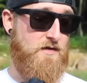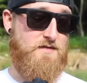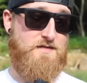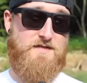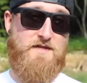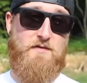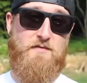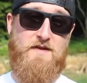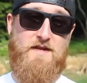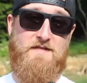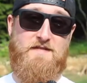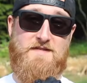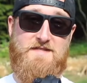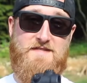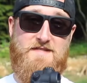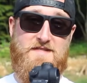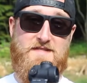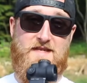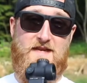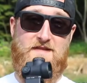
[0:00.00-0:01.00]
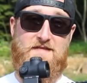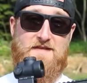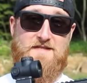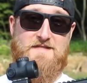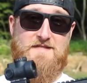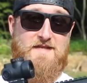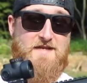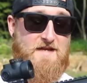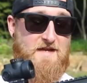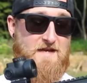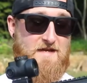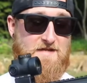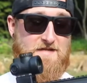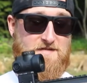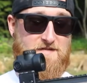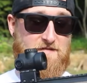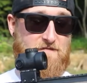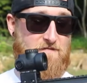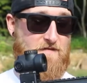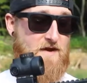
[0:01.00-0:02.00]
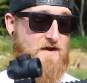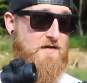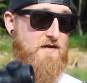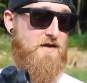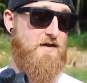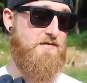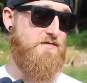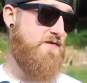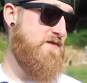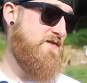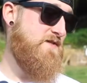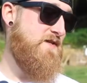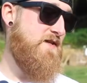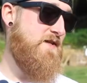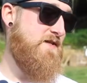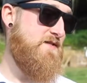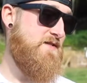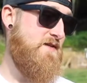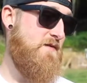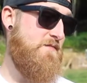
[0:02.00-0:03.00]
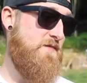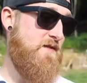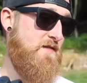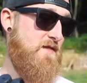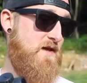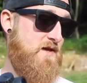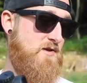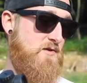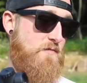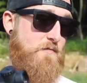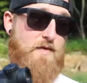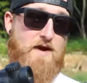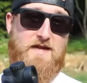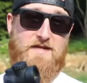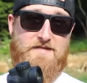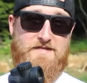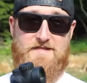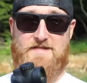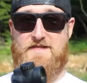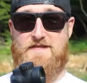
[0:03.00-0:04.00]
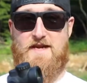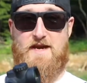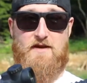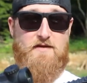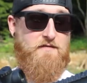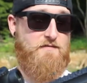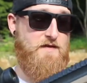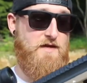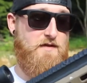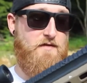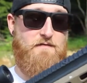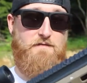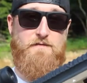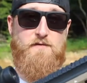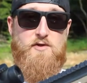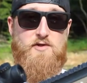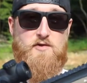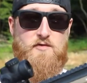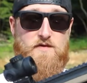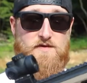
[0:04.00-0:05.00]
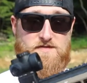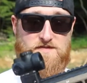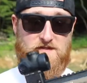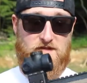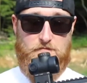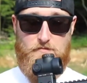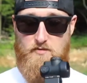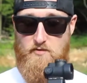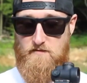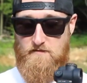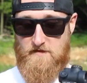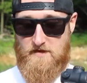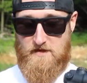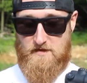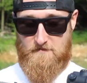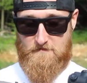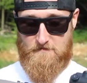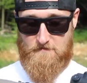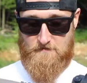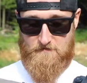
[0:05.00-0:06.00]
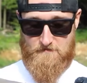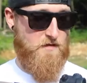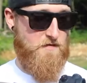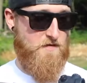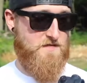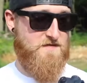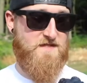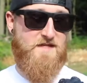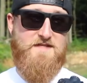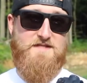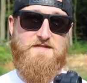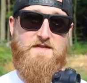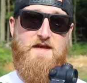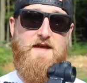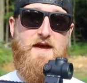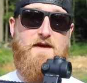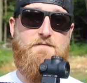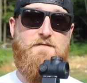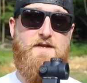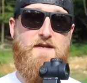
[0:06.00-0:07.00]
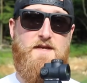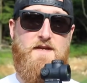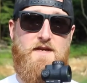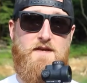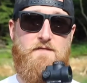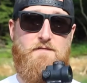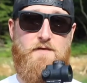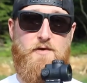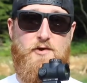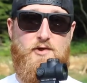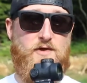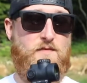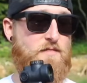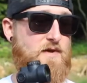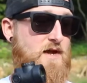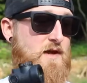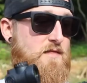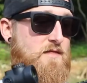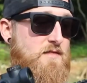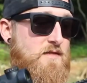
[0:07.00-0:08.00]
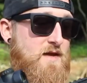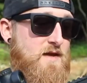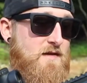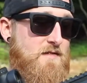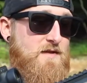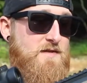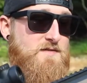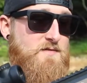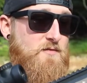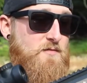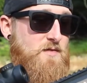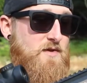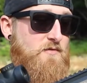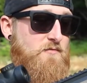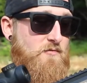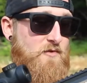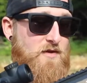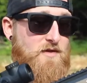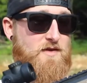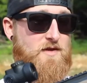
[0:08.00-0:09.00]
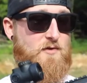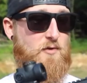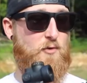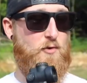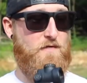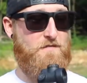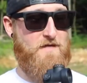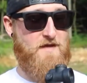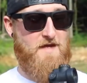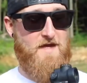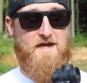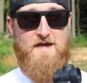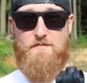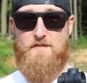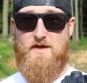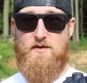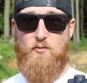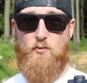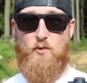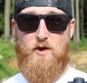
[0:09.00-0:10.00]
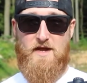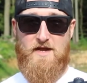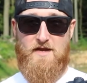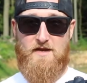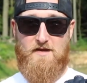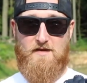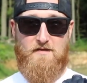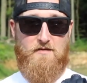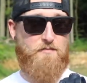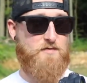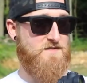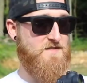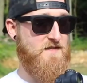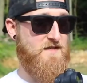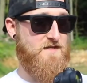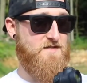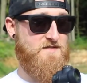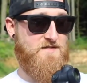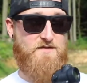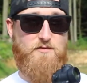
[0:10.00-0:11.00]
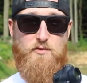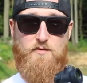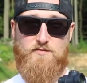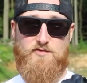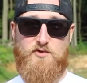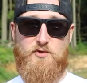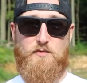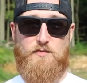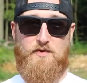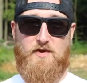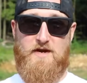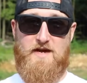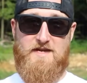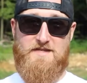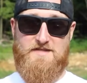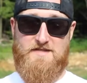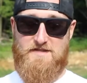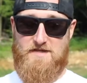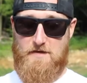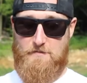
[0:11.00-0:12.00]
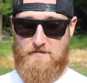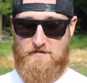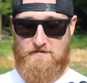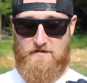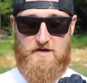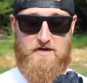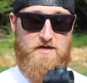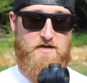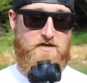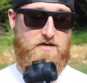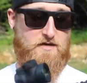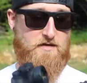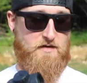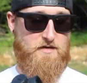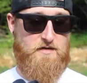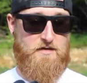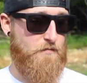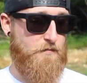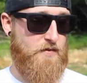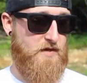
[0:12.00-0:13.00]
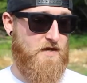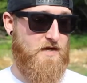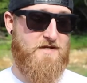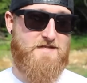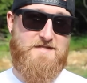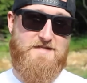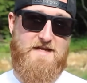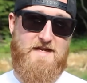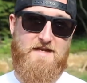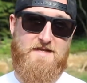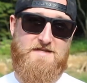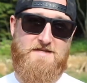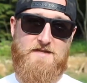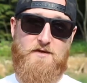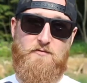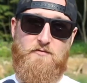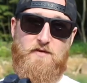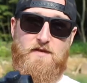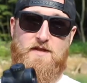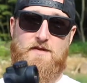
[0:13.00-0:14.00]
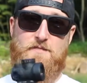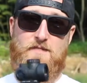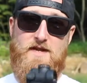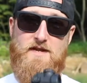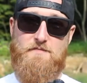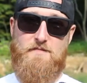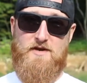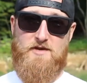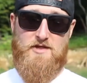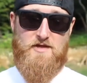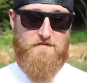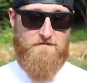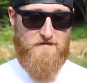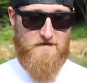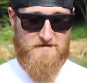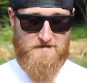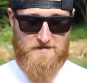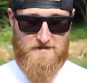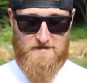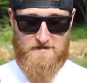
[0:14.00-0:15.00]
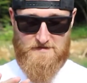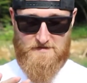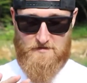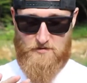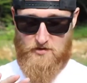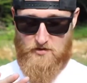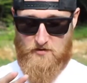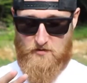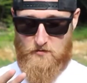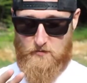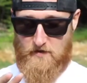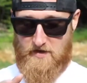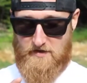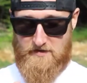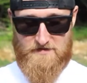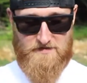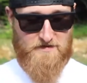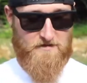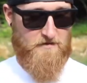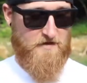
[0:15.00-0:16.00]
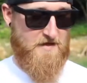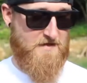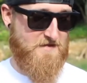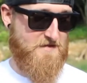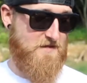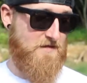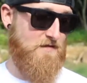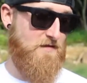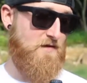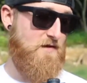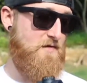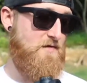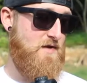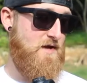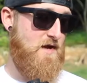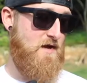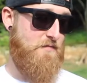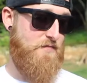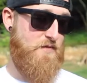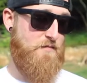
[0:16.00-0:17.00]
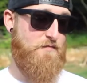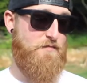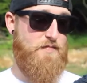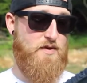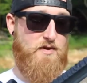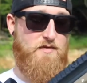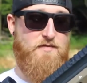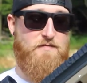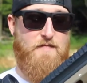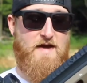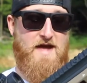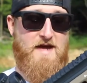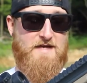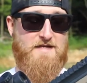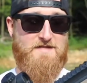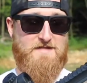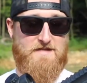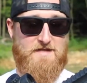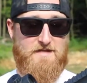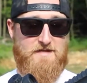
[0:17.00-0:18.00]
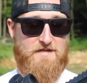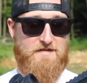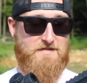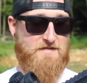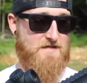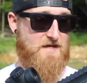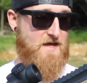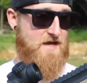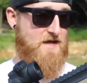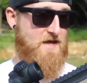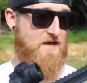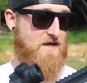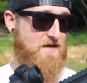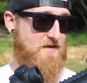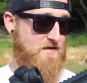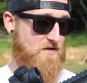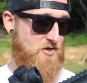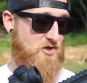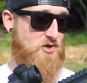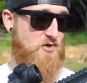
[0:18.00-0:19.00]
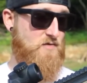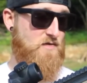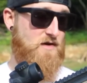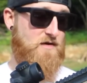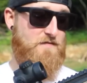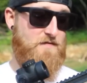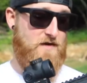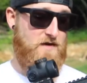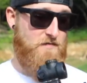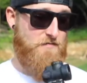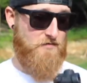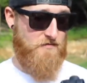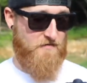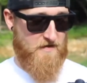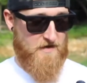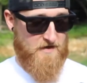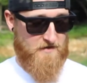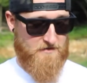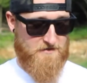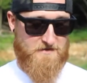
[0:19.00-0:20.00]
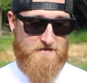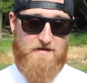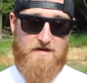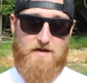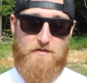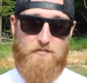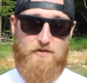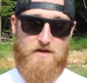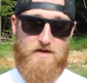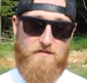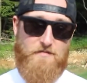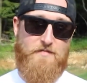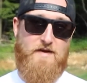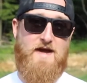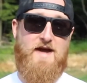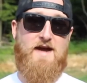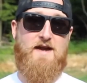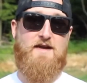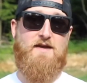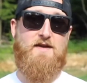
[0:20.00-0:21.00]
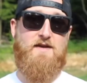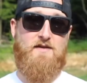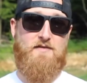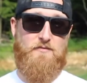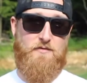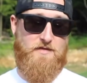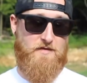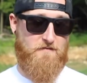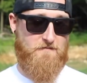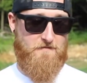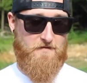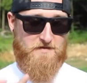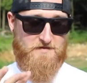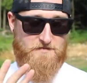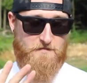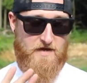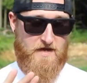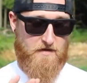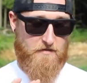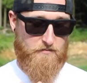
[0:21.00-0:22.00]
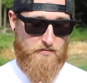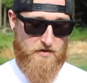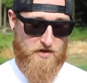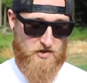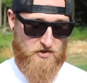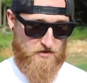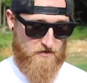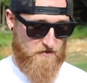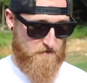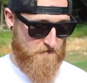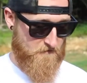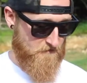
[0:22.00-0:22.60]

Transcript: So needless to say, this thing is very interesting, something that you might see out of like a futuristic movie. This is the FDE version, but I think this would be really cool if it came in white, almost like a Stormtrooper-esque type of gun. But aesthetics don't really mean much if this thing doesn't shoot well, so let's load up both magazines and shoot off a couple rounds, and then I will come back with a first mag impression.